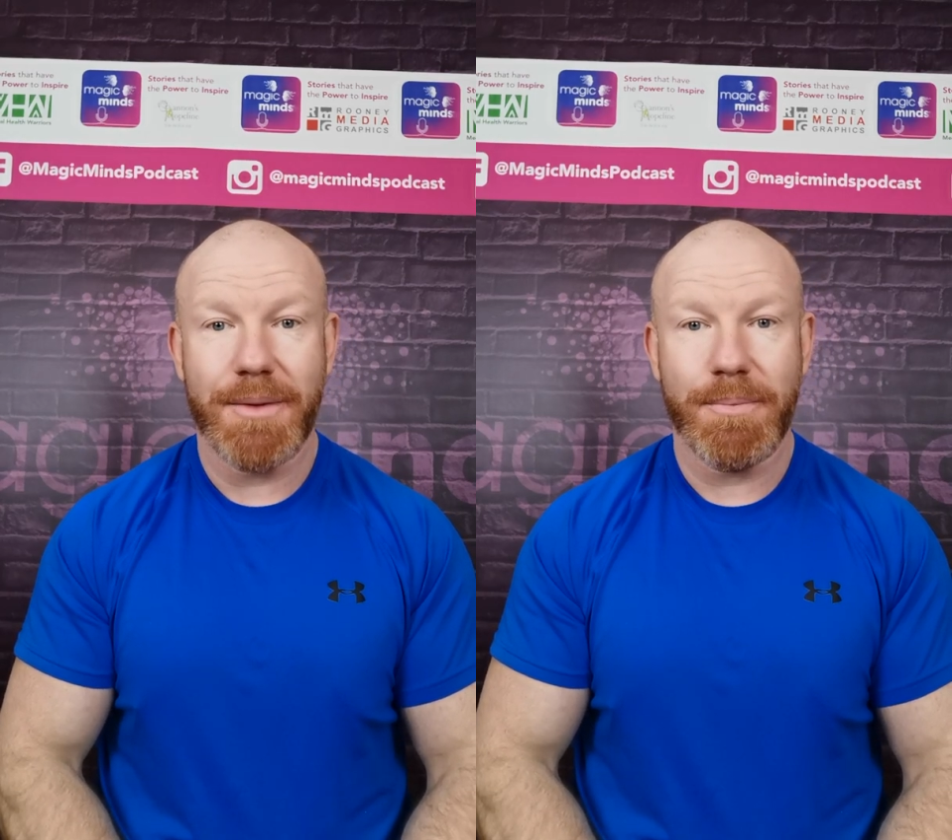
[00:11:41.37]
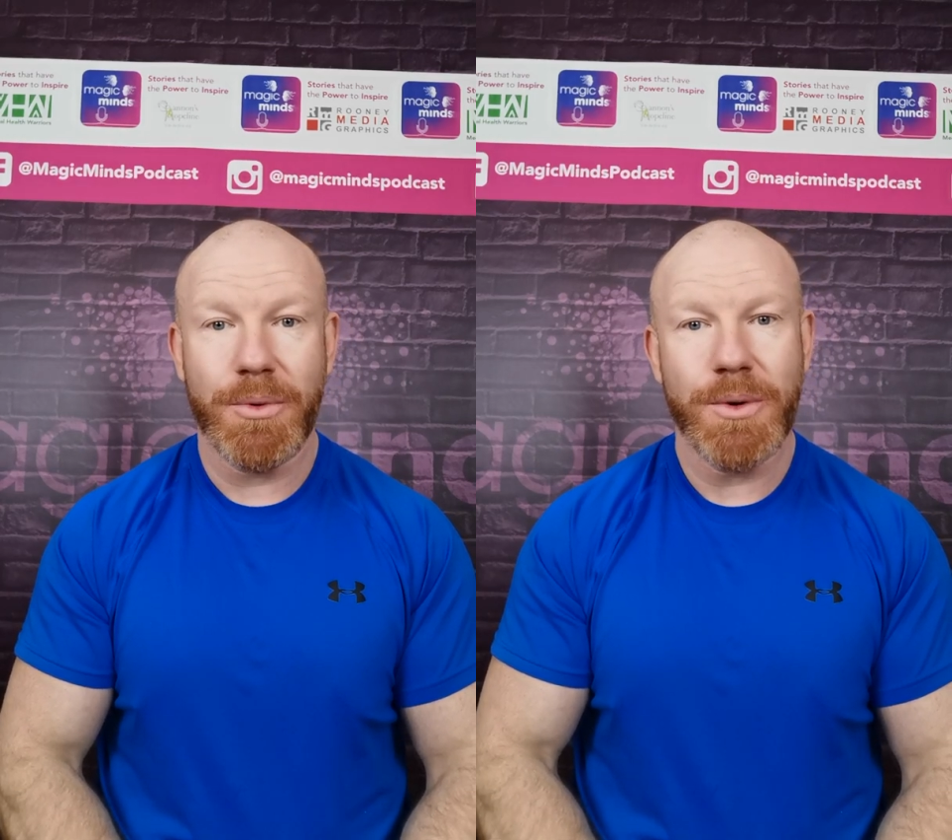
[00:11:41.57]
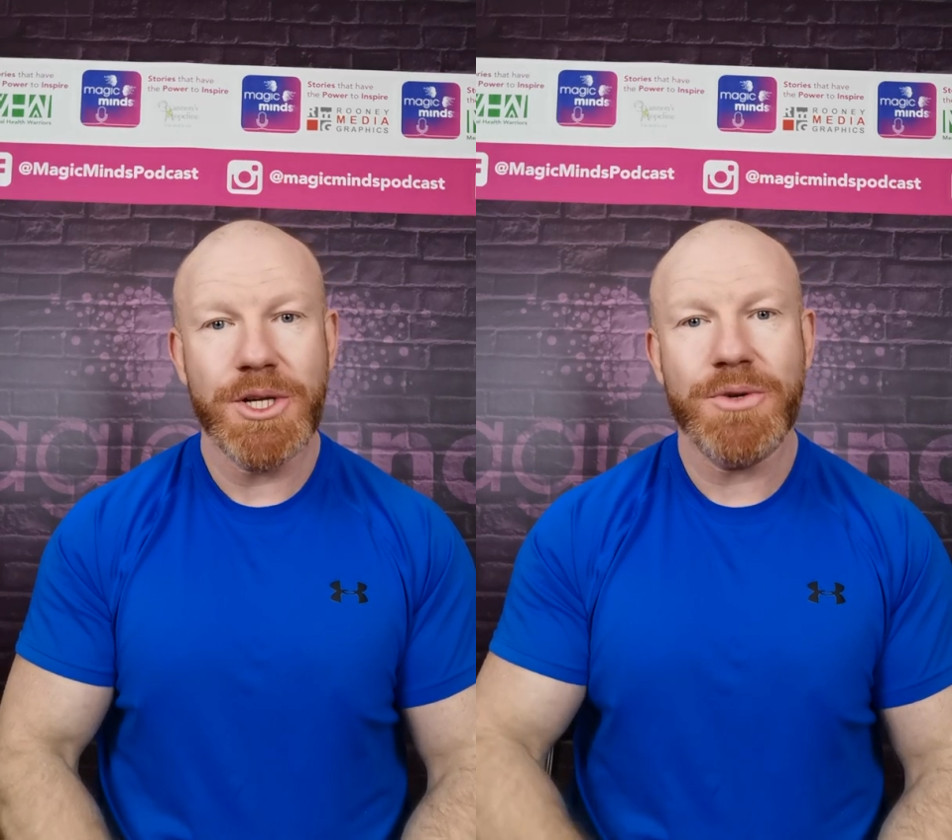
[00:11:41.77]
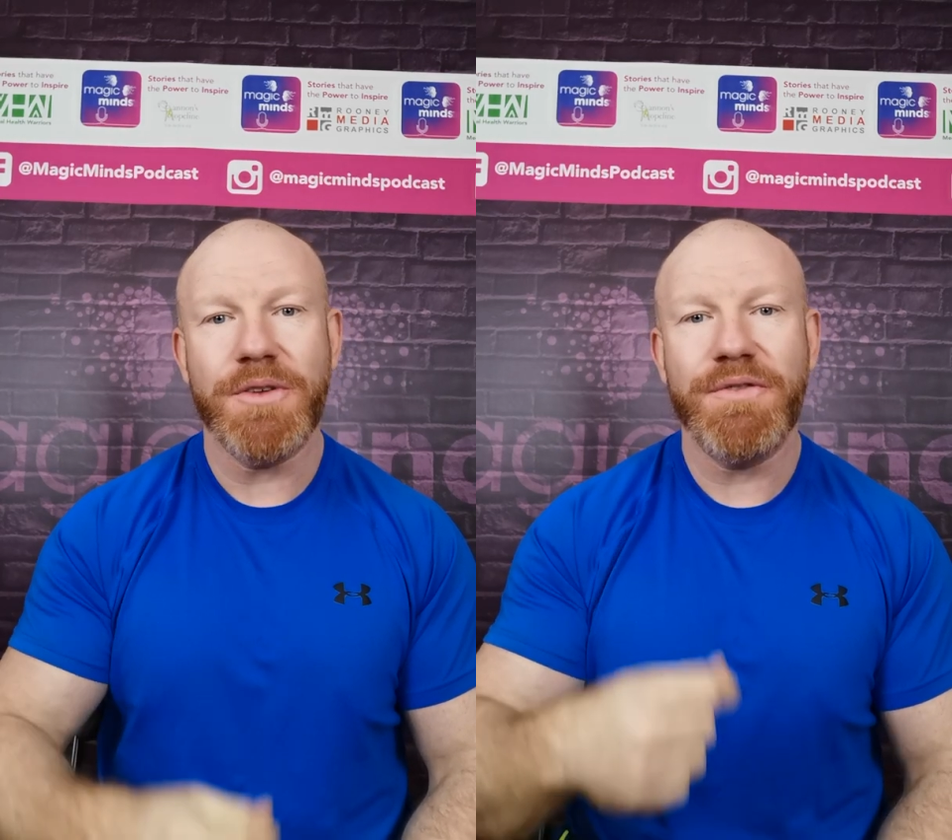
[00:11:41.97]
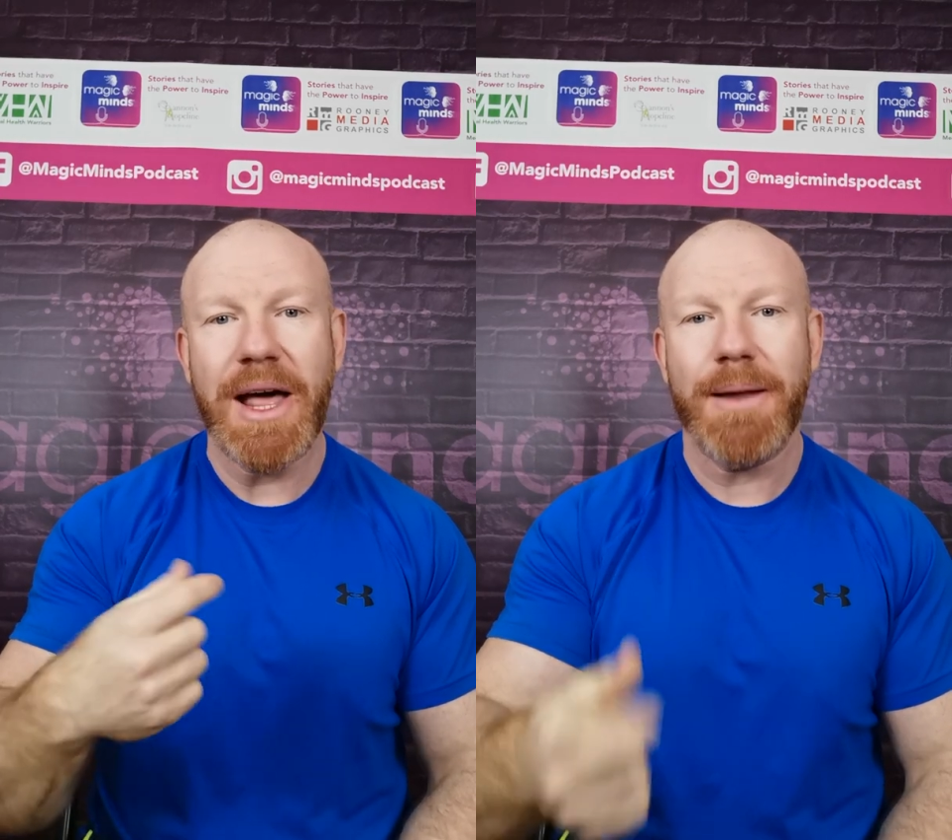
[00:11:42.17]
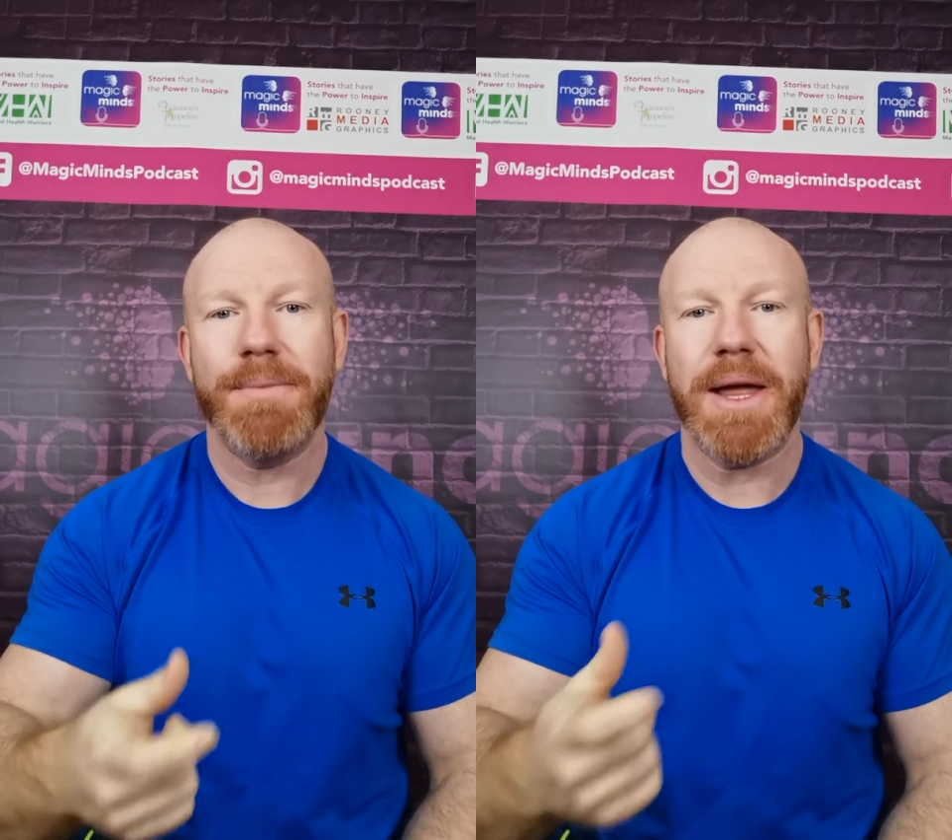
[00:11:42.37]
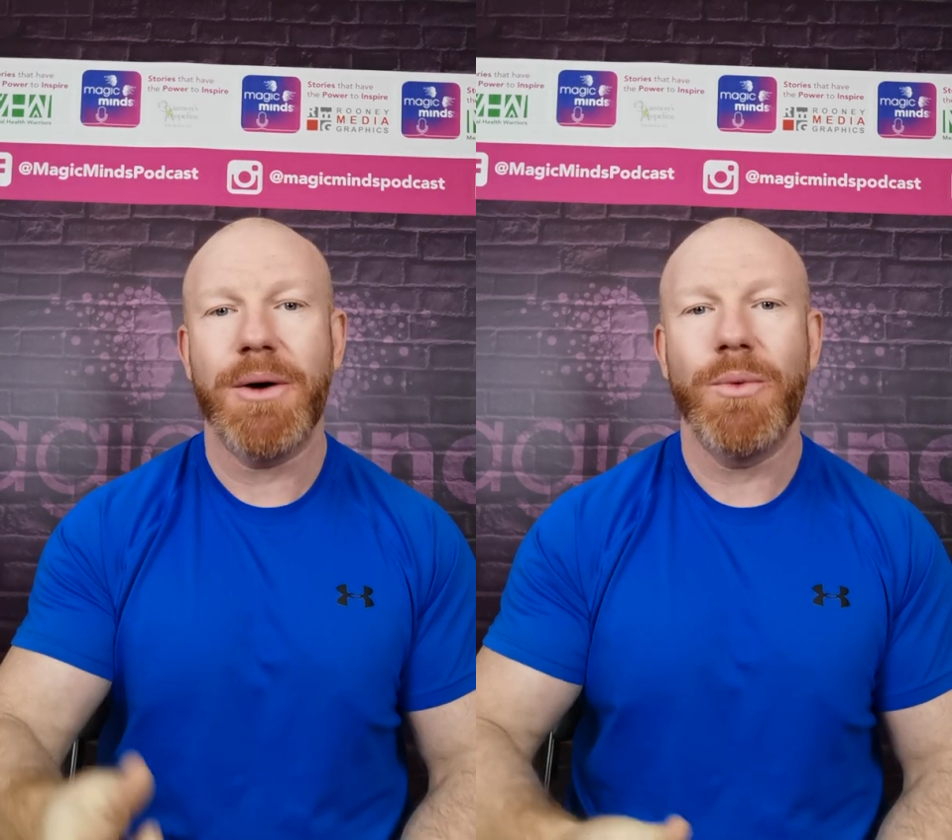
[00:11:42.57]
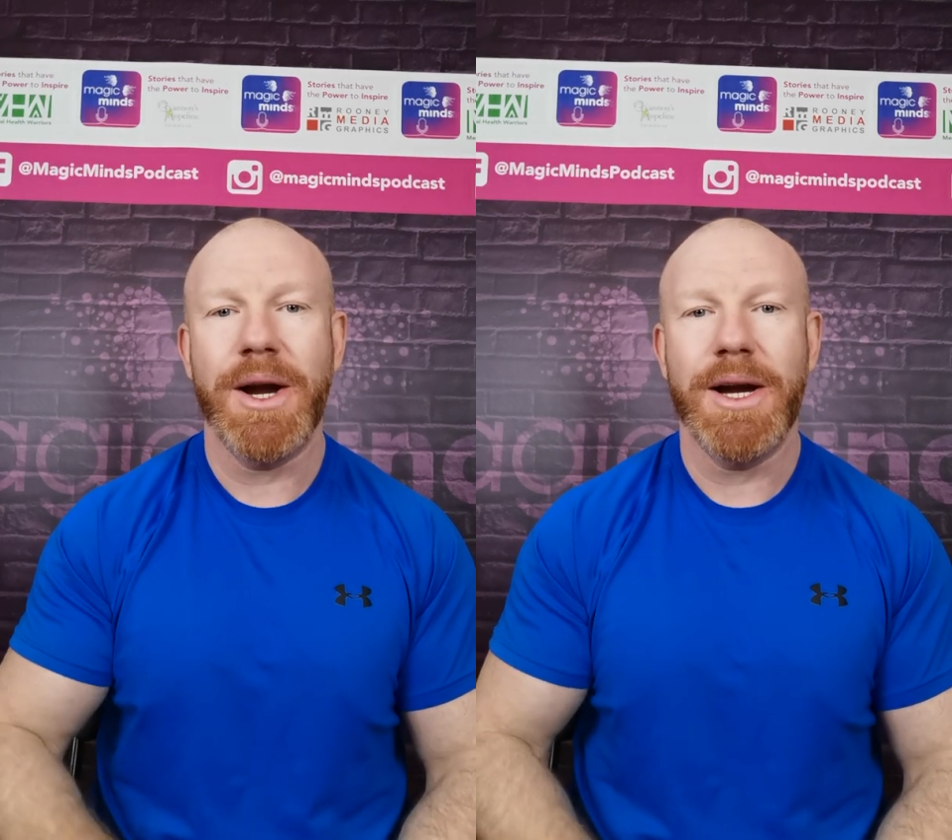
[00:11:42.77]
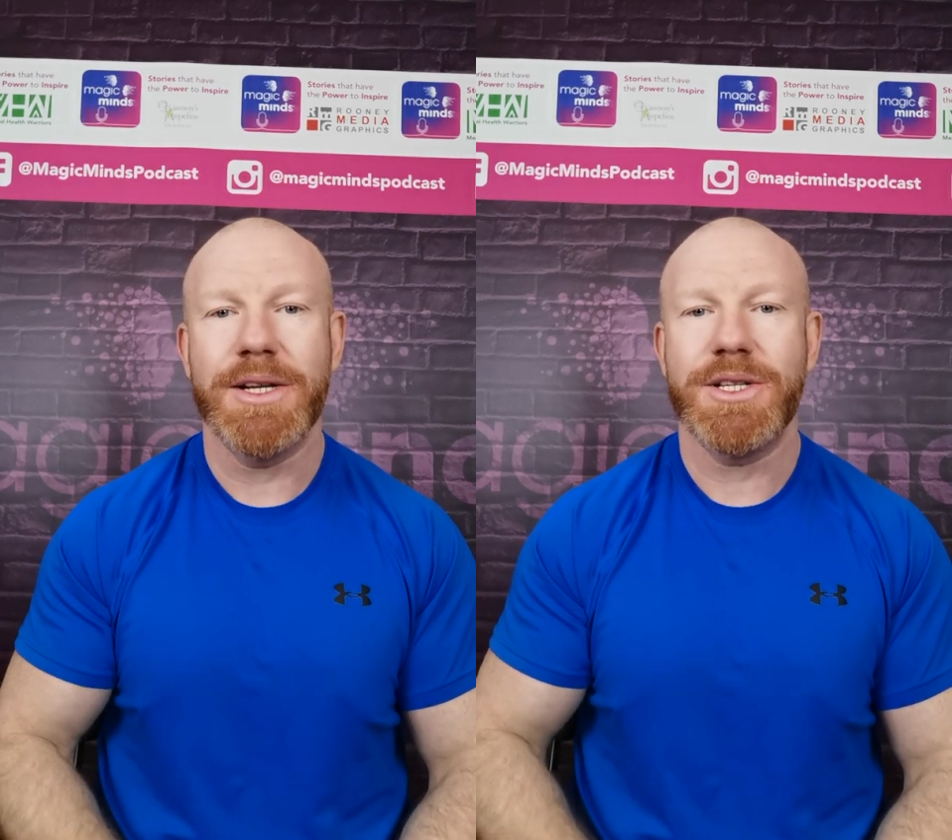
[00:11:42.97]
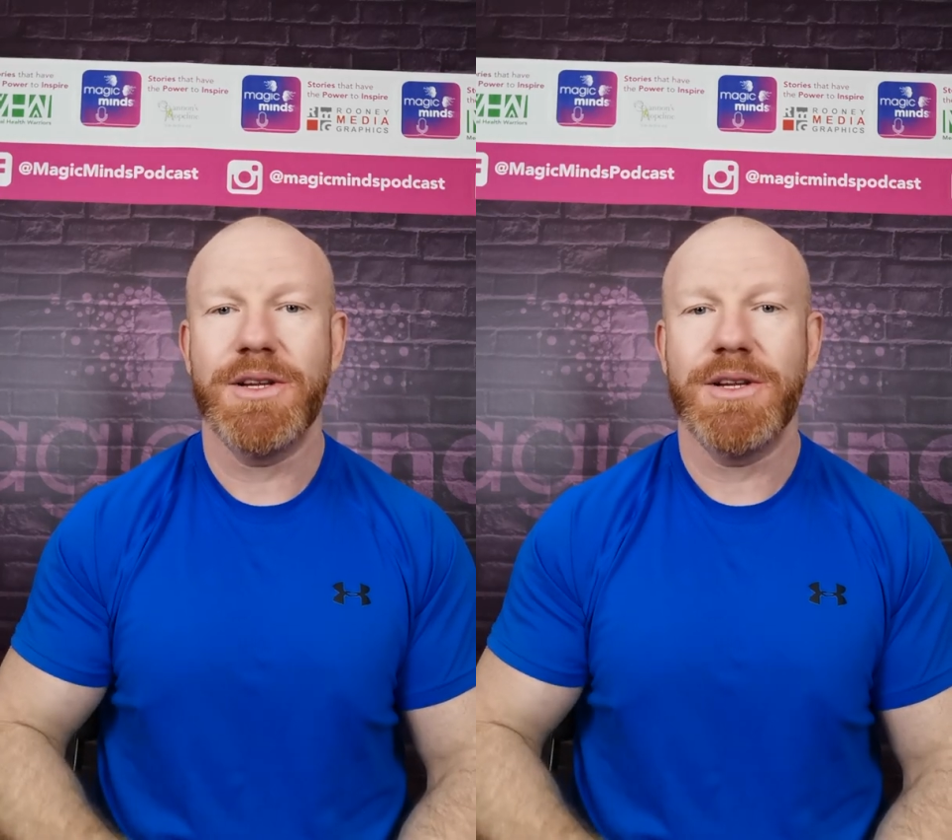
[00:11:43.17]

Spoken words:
But when you develop that awareness,